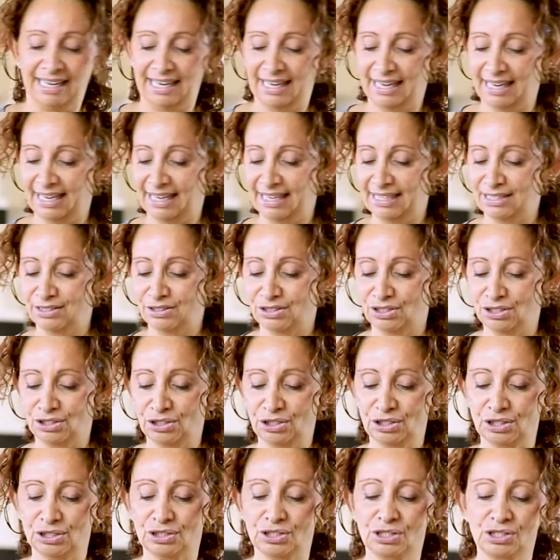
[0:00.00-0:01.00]
And
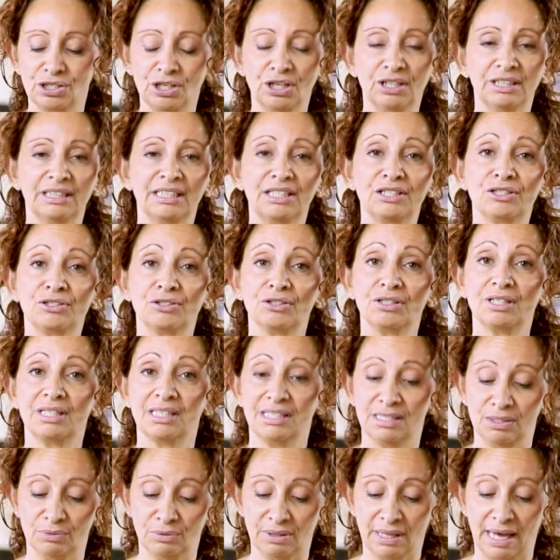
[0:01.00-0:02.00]
you could certainly do
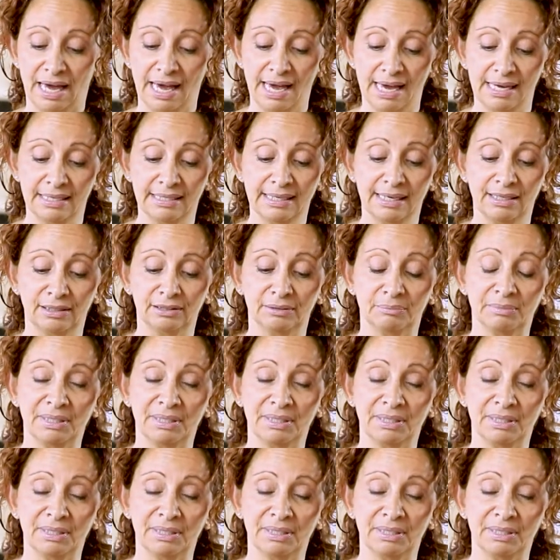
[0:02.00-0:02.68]
this with a handheld